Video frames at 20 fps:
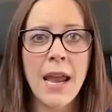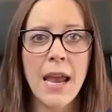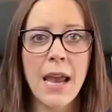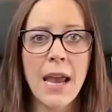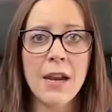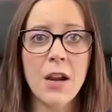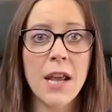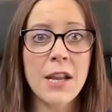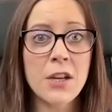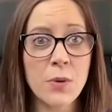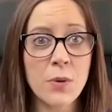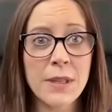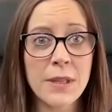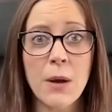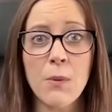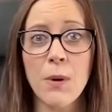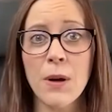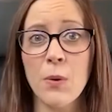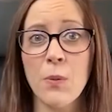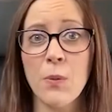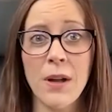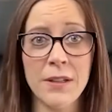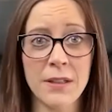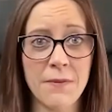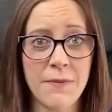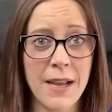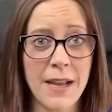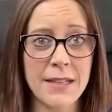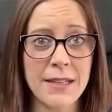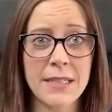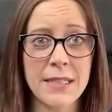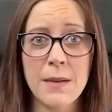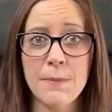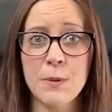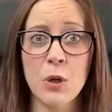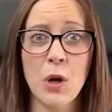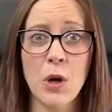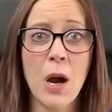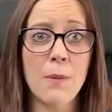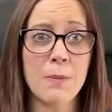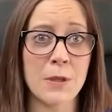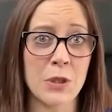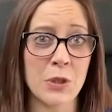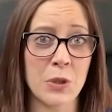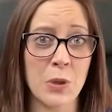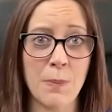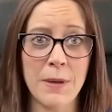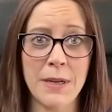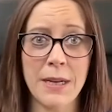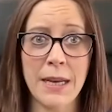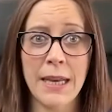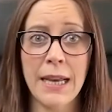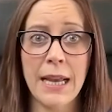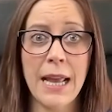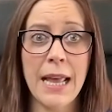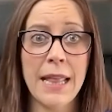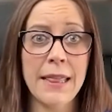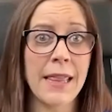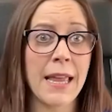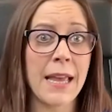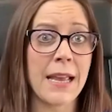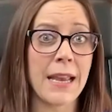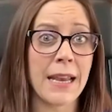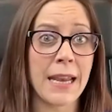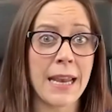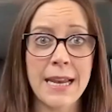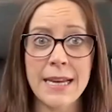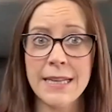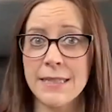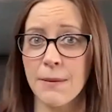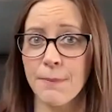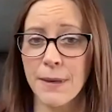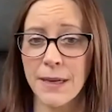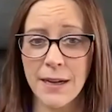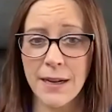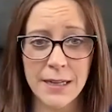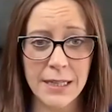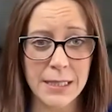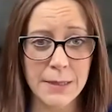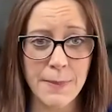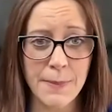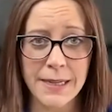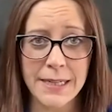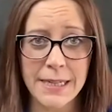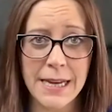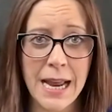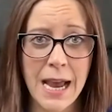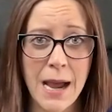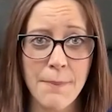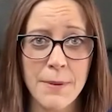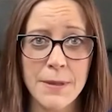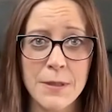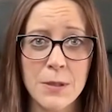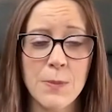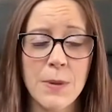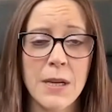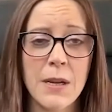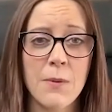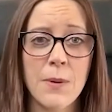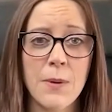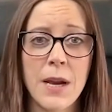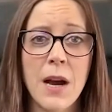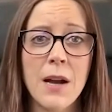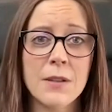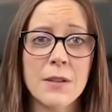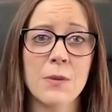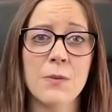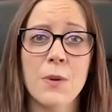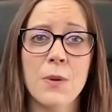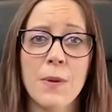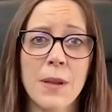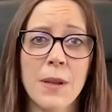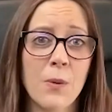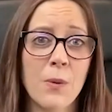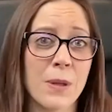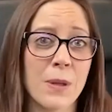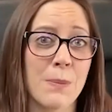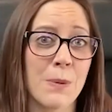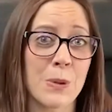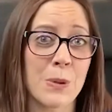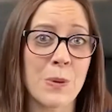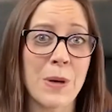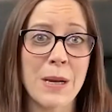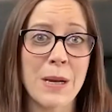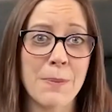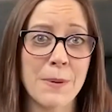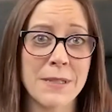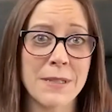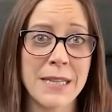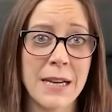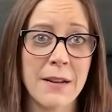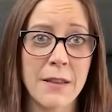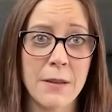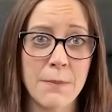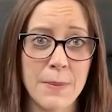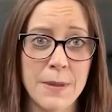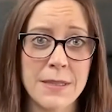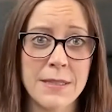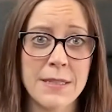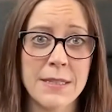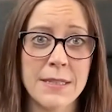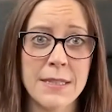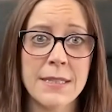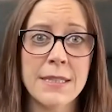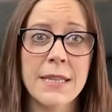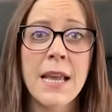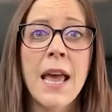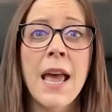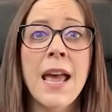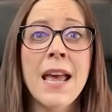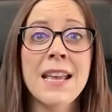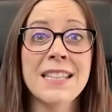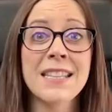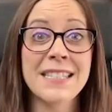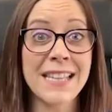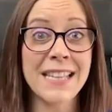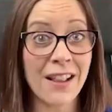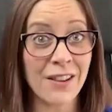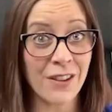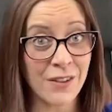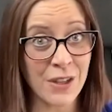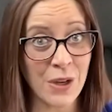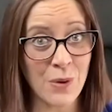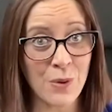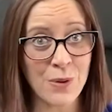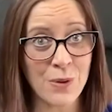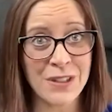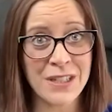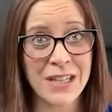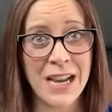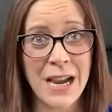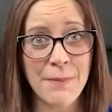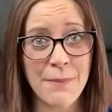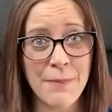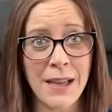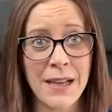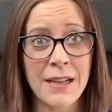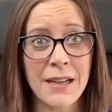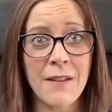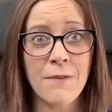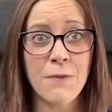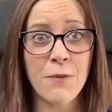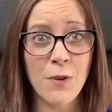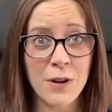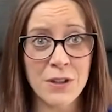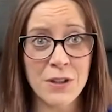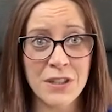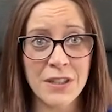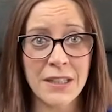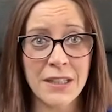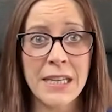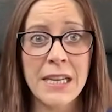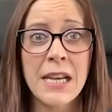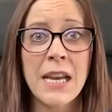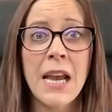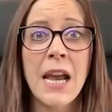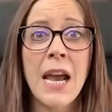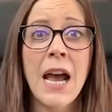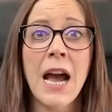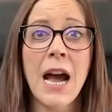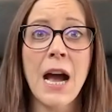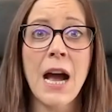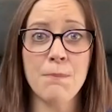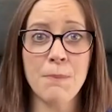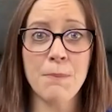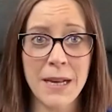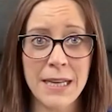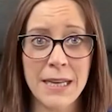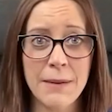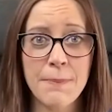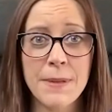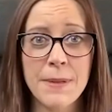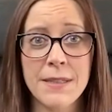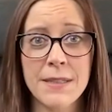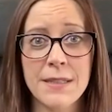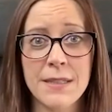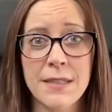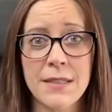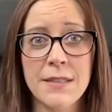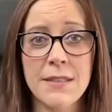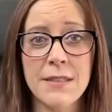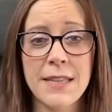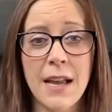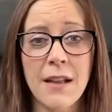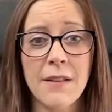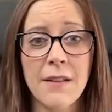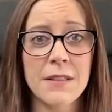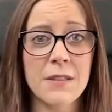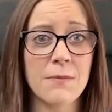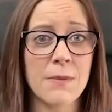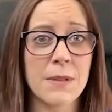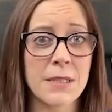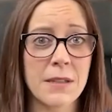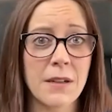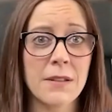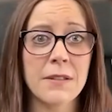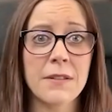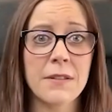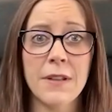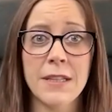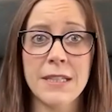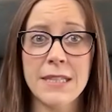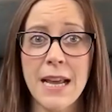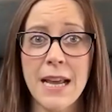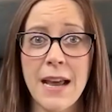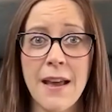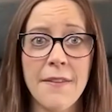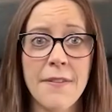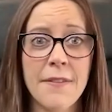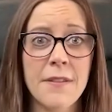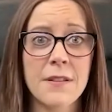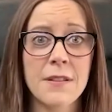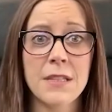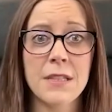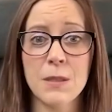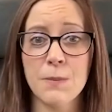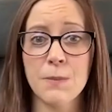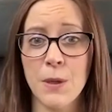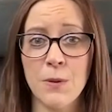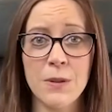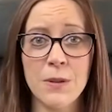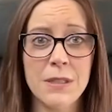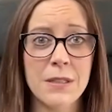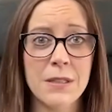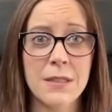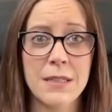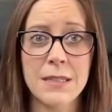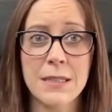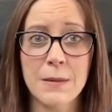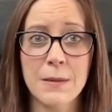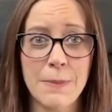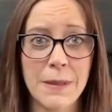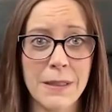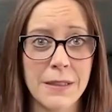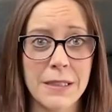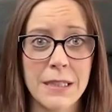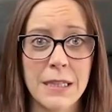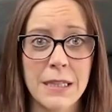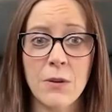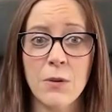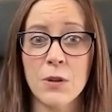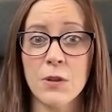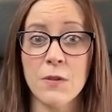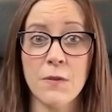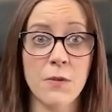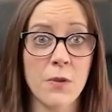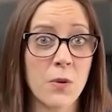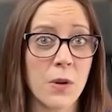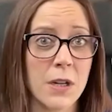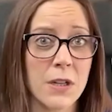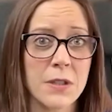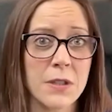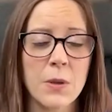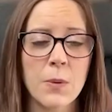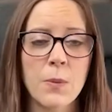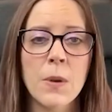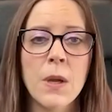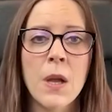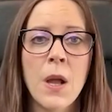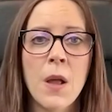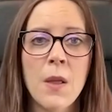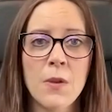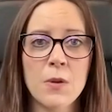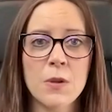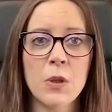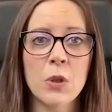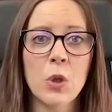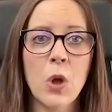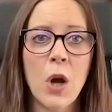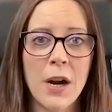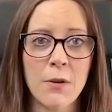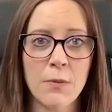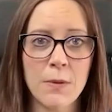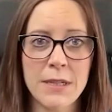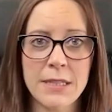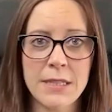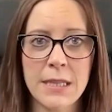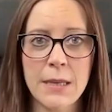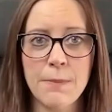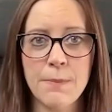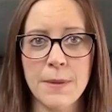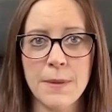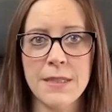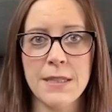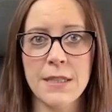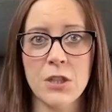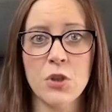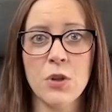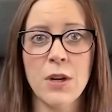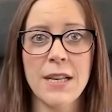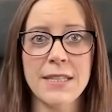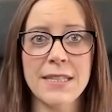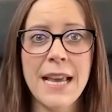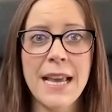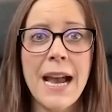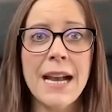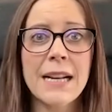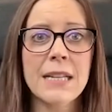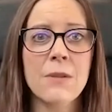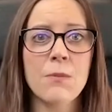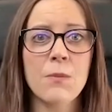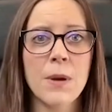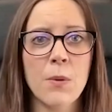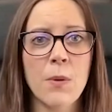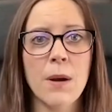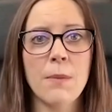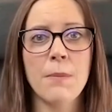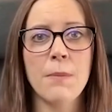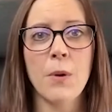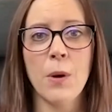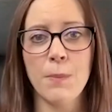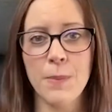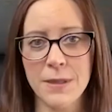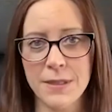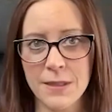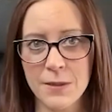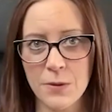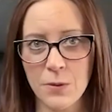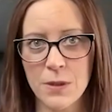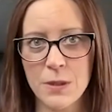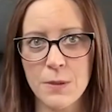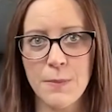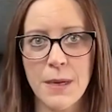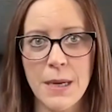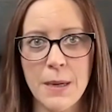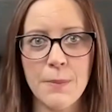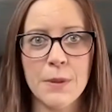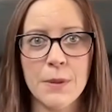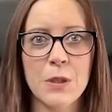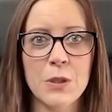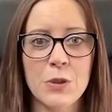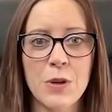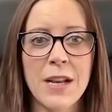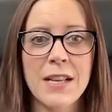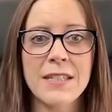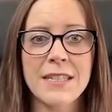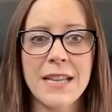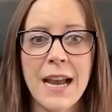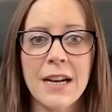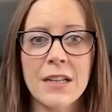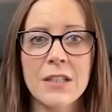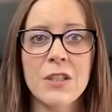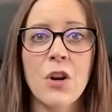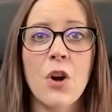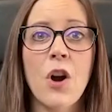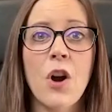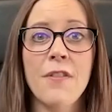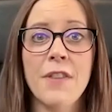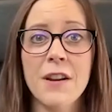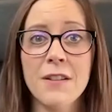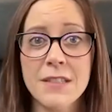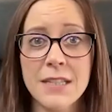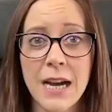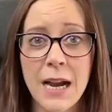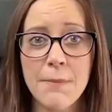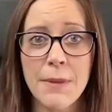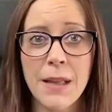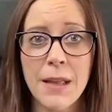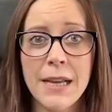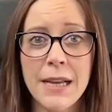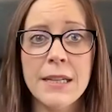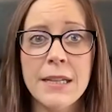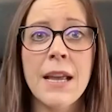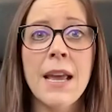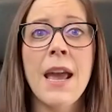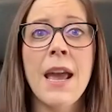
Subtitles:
And doing that work well in advance keeps your options open in case something unexpected happens. We also know that only about 20% of the businesses sell on the owner's timeline. Unfortunately, many businesses sell as a result of a death, dispute, disability, or divorce. So there's a lot of reasons that businesses transact, and we want more business owners to be able to transact on their timeline.